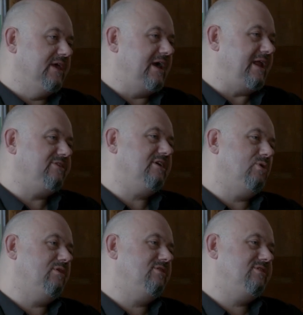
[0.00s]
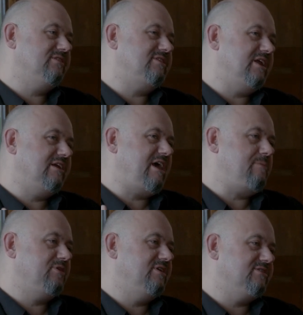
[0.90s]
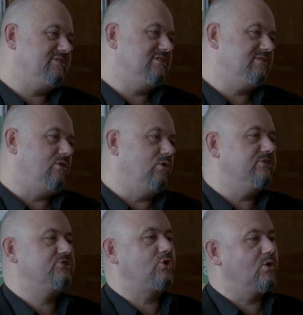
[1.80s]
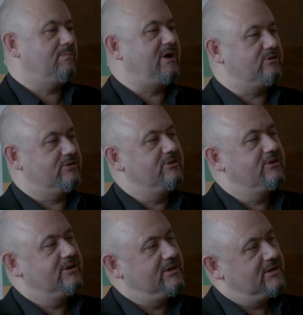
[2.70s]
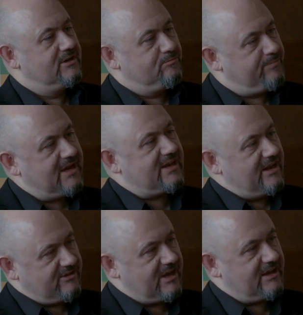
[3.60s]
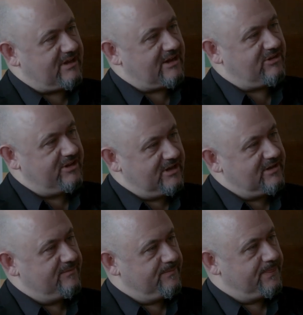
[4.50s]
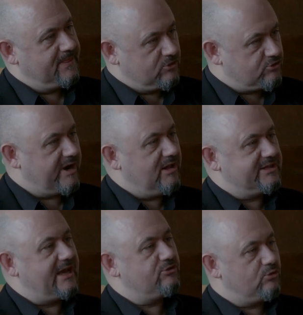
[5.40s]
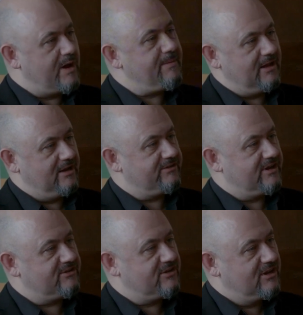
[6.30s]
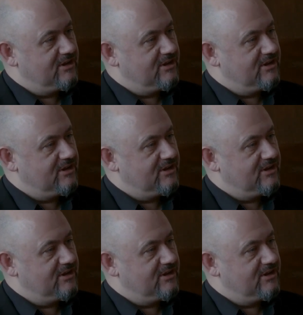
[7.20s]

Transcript: And I think one of the things that has happened is that all the talk about big data has actually trickled down to web analytics.